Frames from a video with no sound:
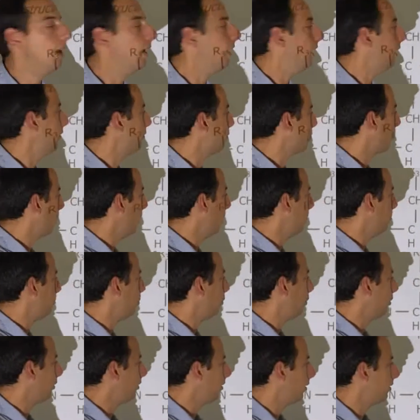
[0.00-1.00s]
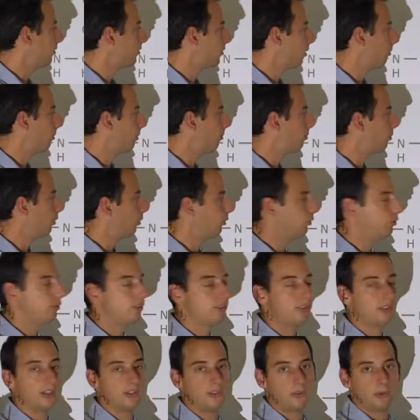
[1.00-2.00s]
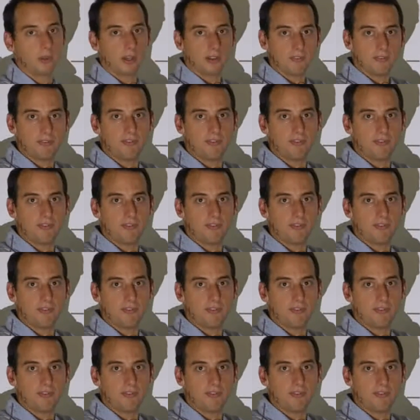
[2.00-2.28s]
It's quite important in some approaches that you can